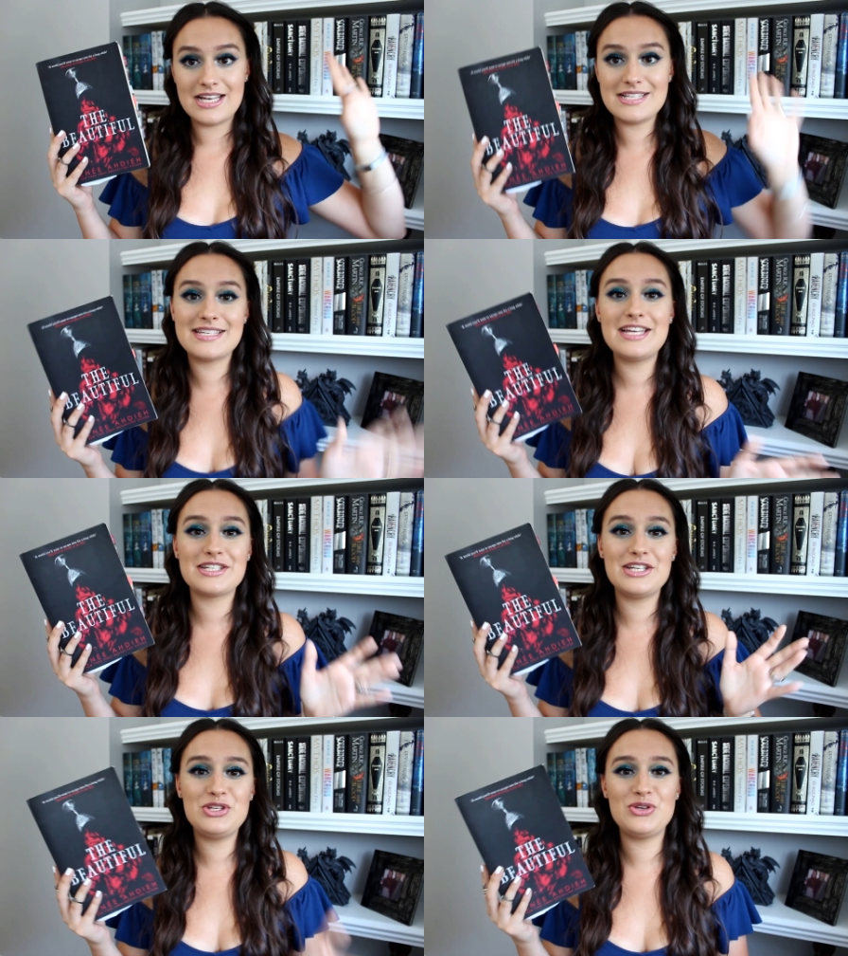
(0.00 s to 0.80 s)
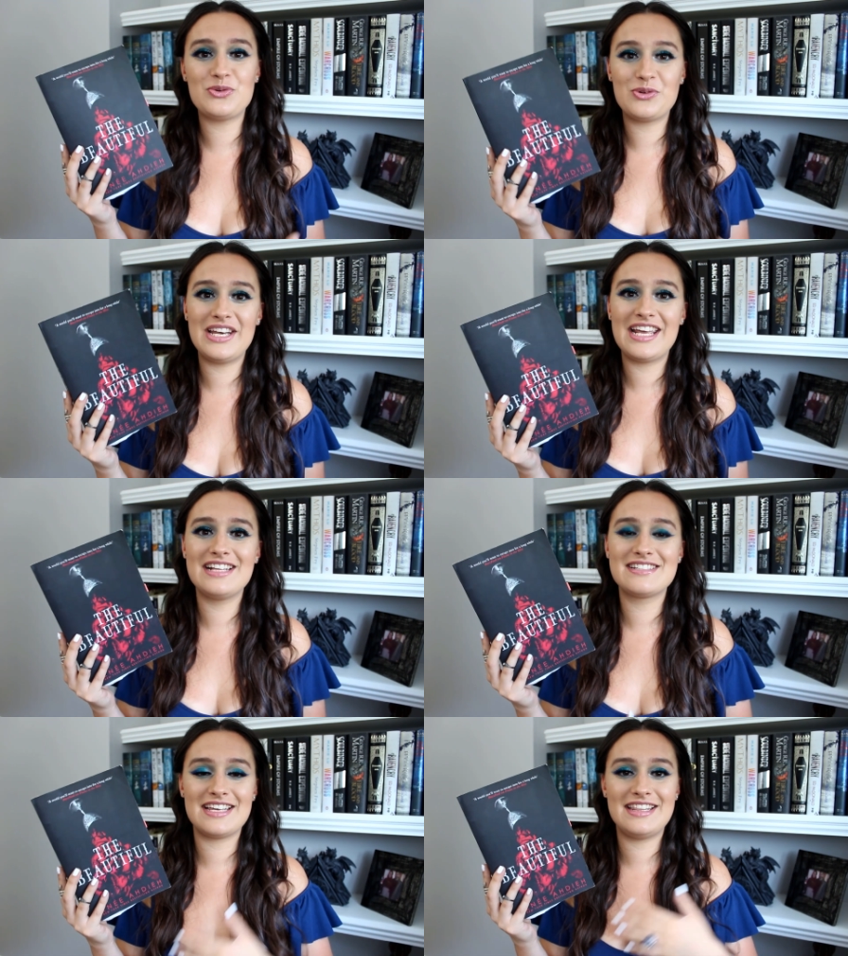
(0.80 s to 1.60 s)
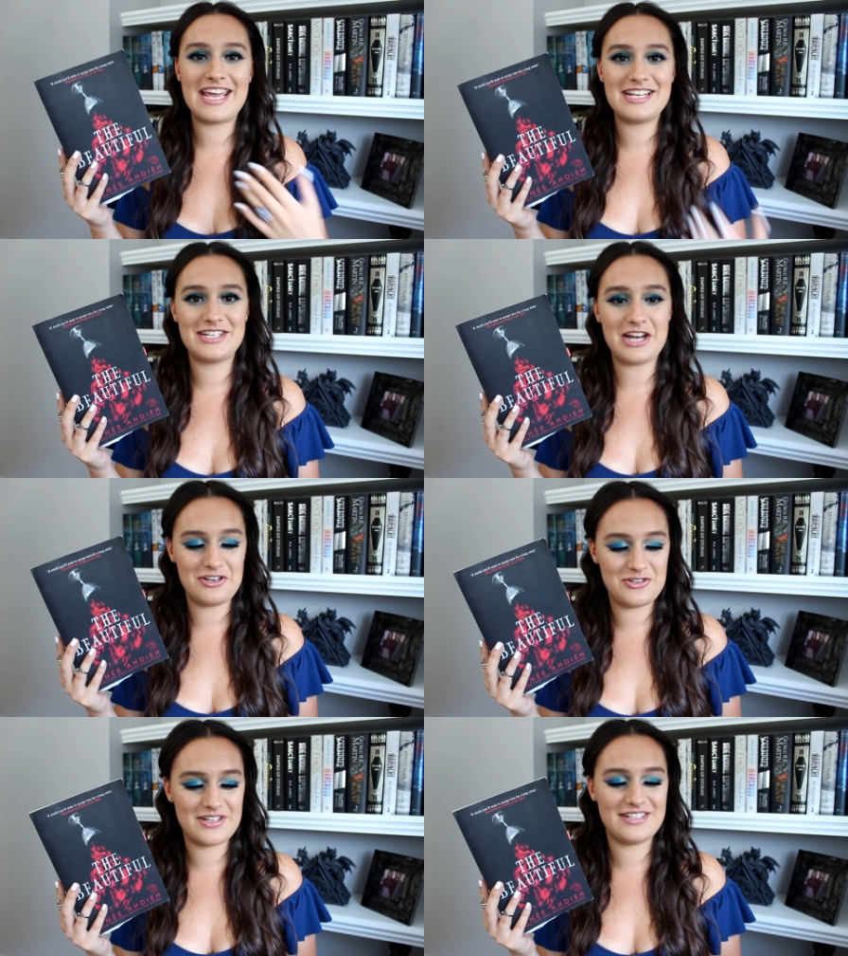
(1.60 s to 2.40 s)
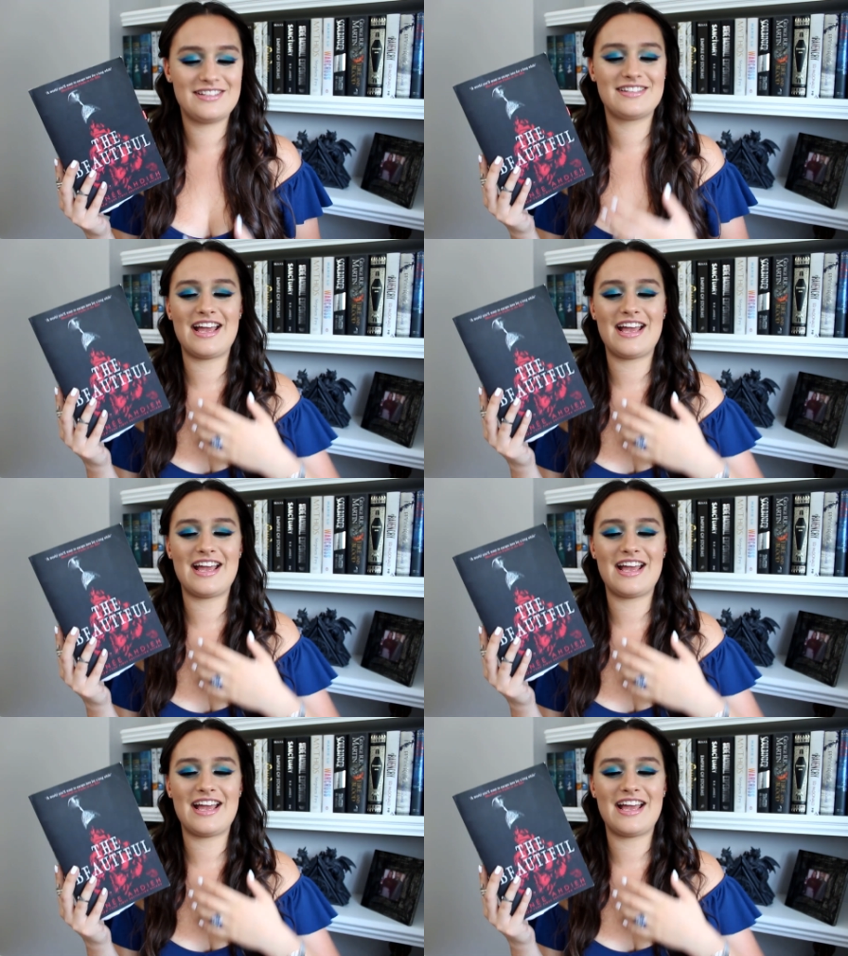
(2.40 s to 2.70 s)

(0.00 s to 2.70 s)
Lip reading: It's set in New Orleans in the 1800s,